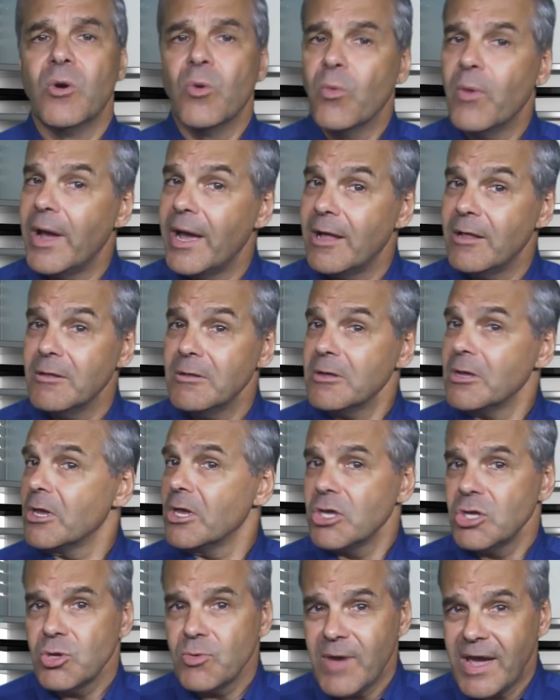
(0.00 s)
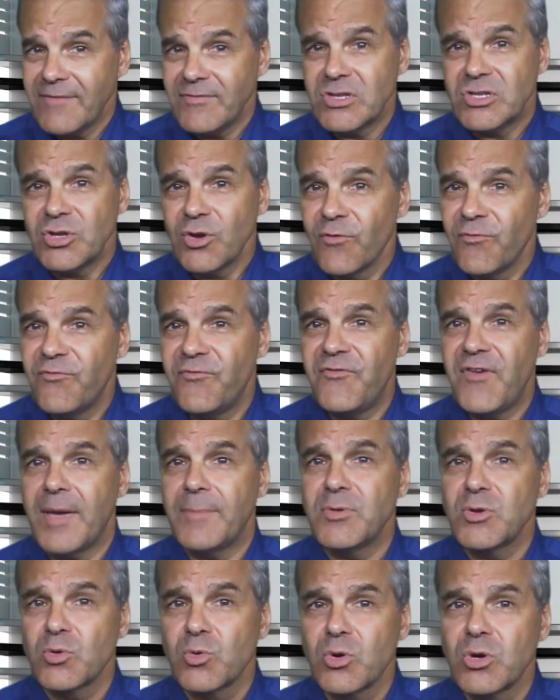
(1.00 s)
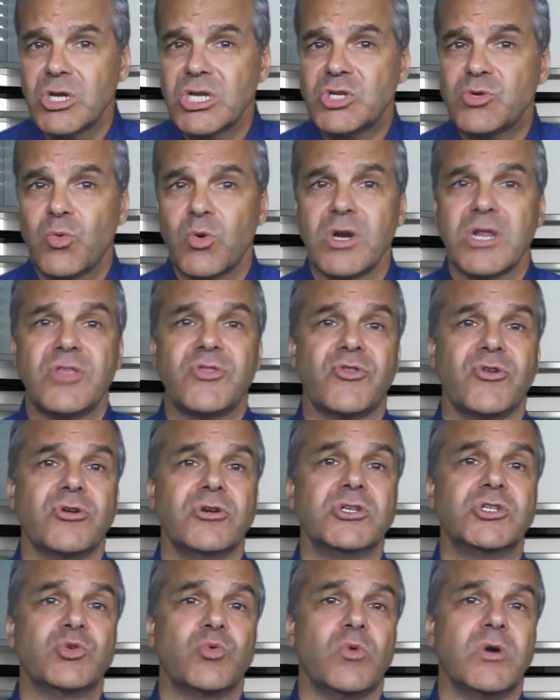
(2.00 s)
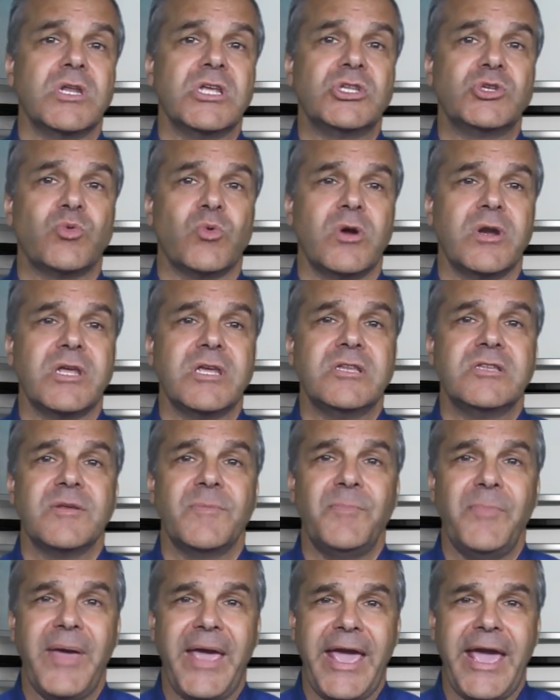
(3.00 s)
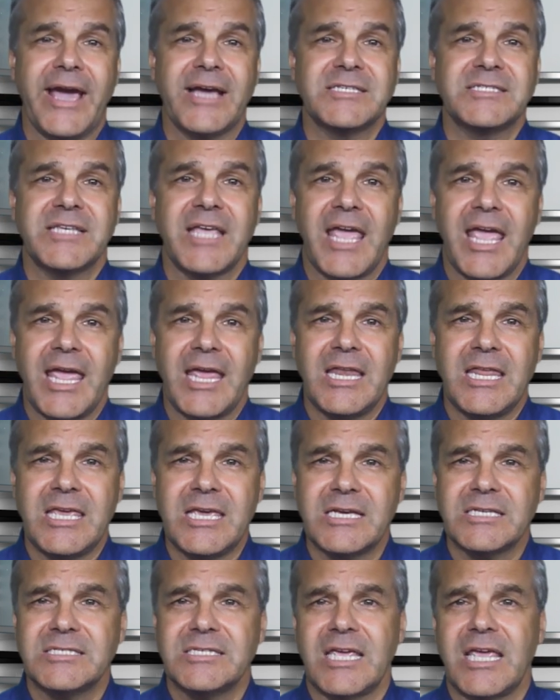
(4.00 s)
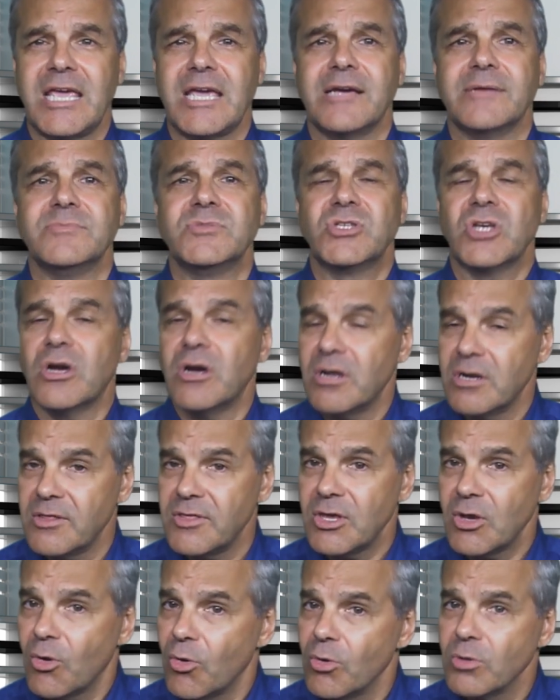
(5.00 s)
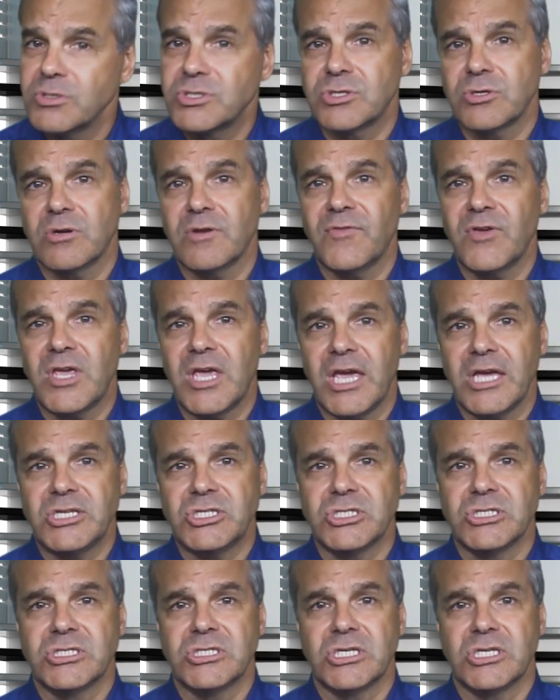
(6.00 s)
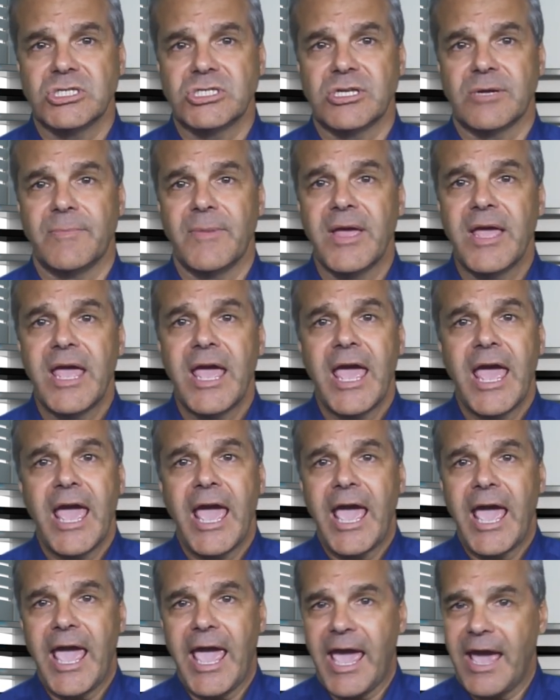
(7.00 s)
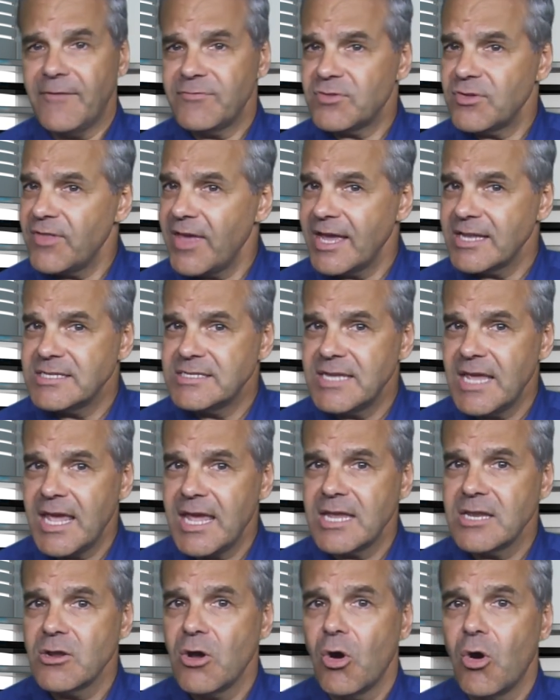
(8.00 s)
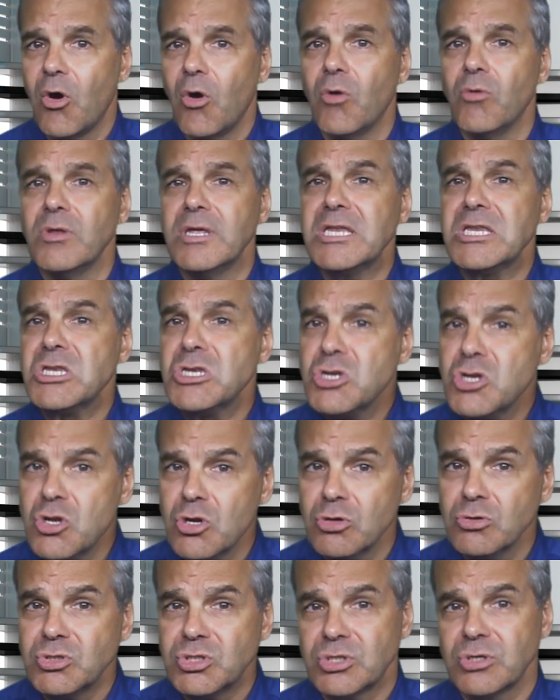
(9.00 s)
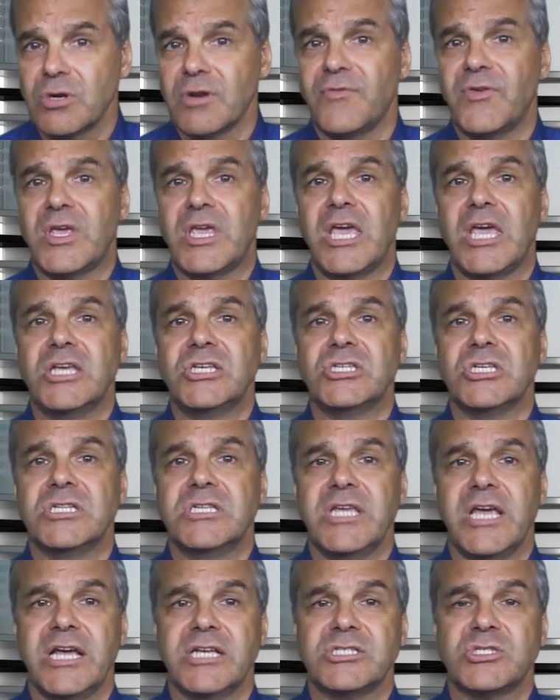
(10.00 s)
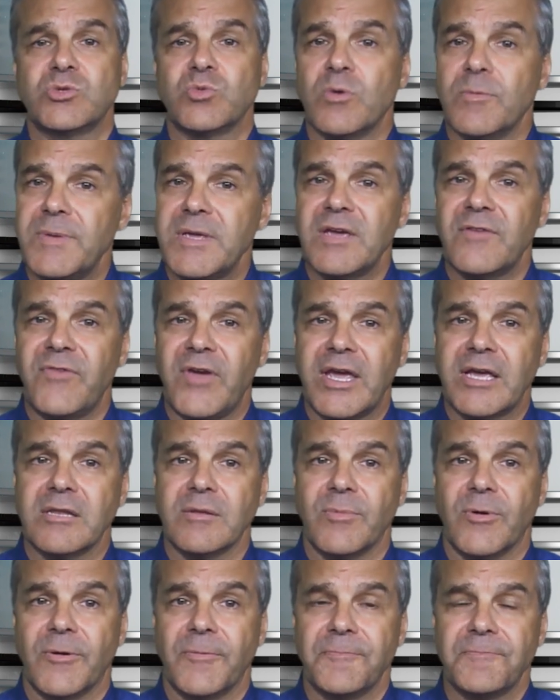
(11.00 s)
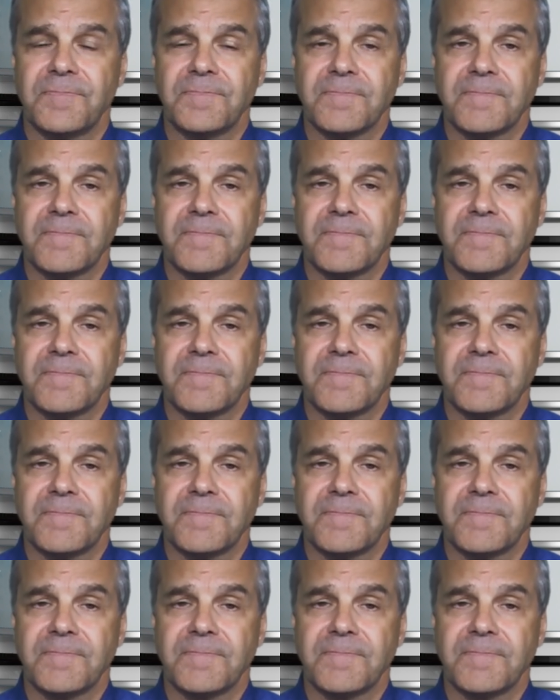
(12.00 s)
Well, you have until February 23rd, 2020 to pass any exams under the old certification system. After that date, only new certification tests will be available.